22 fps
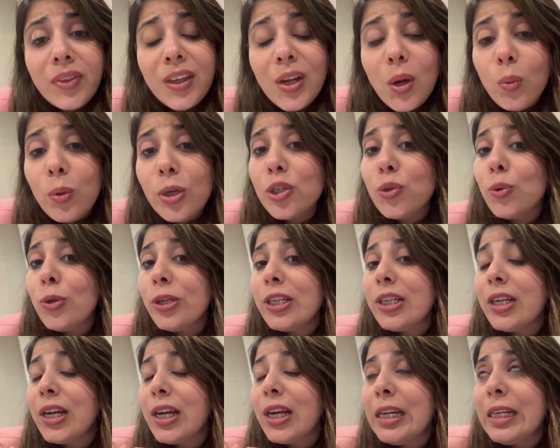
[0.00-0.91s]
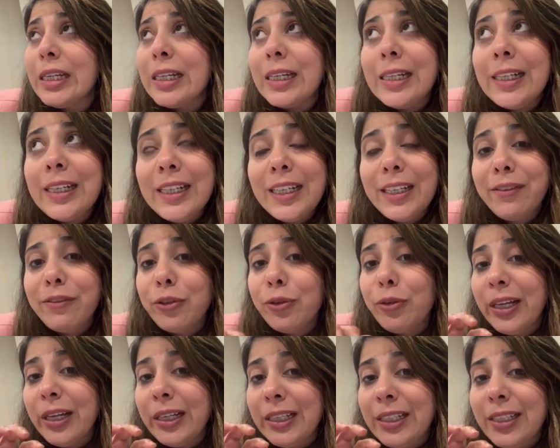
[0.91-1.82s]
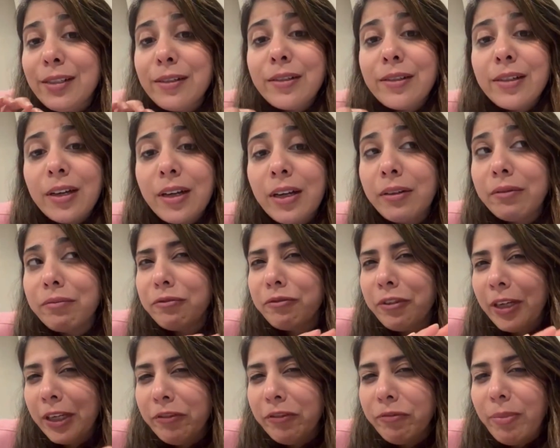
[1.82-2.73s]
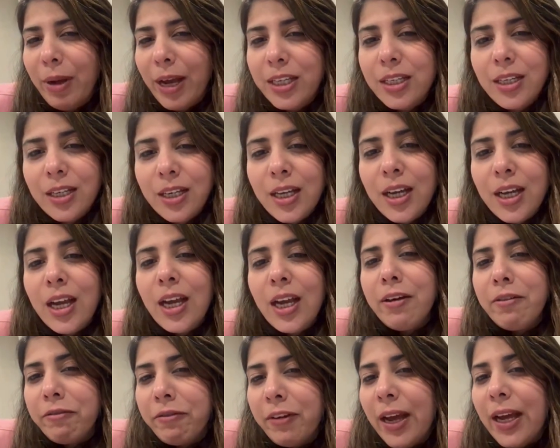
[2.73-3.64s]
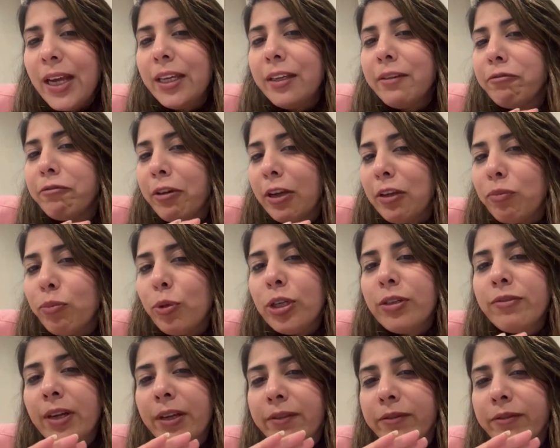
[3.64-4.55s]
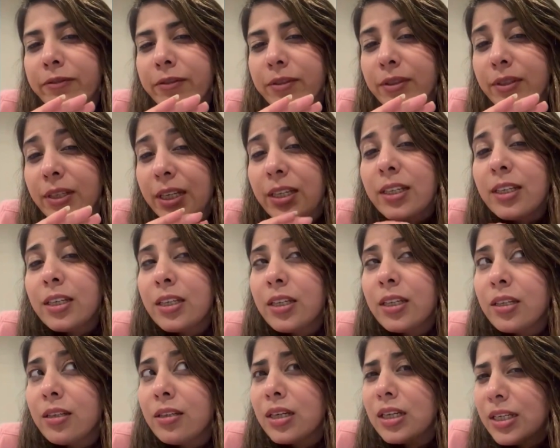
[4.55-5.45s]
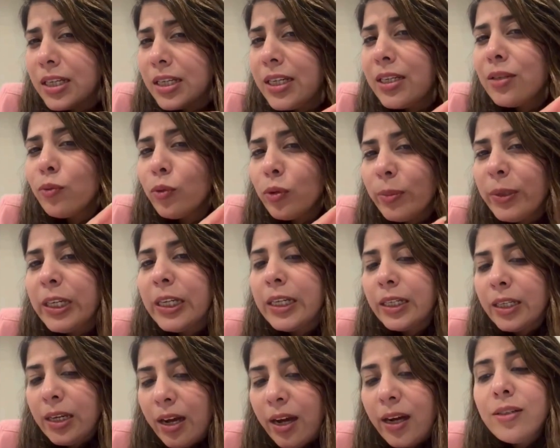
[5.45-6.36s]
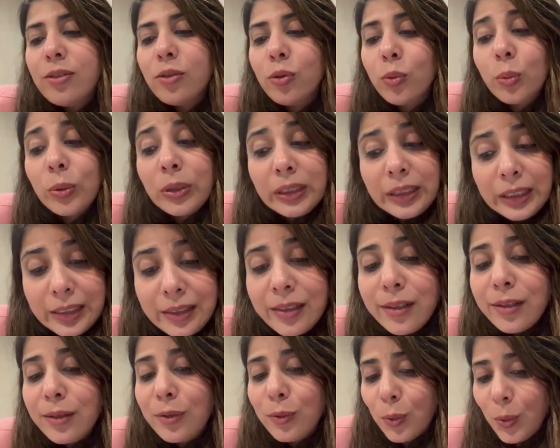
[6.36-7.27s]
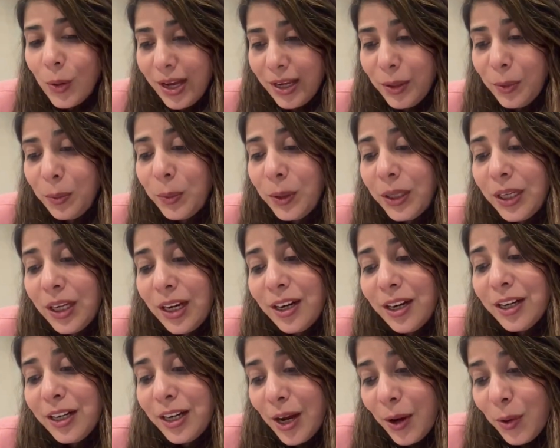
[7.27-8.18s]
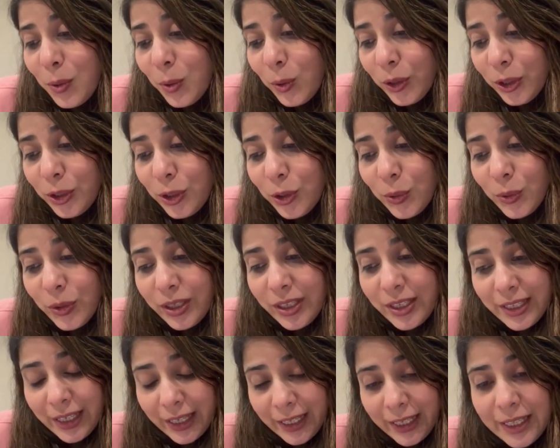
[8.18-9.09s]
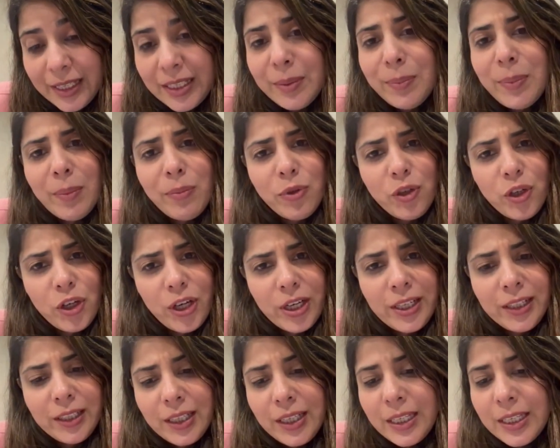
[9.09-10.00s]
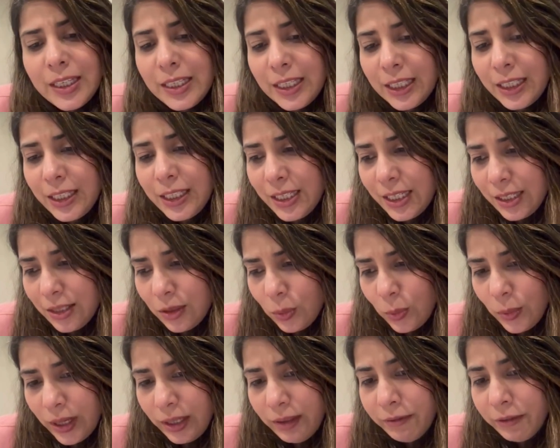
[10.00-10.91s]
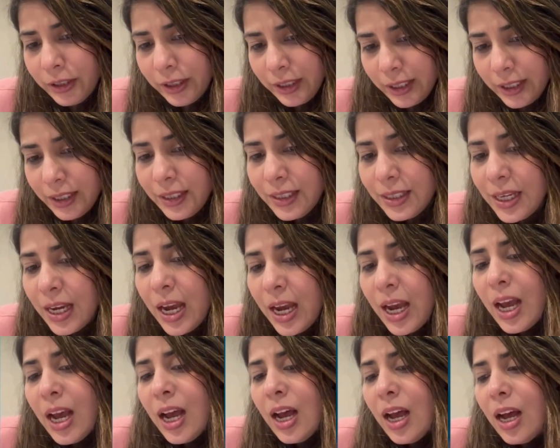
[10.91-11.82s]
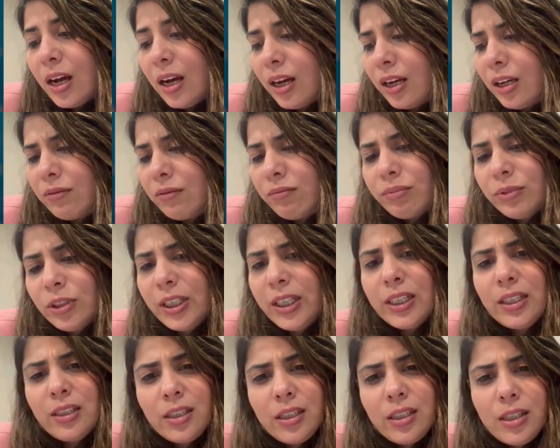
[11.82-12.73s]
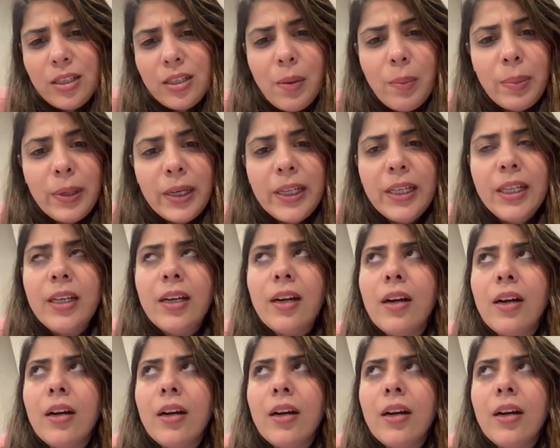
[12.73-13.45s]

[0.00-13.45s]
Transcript: which would nearly give you at least a 5 band. 5.5, 6 would be a little hard. So this is why we are now going to our second tip. I'm sharing the content as well for this. You can simply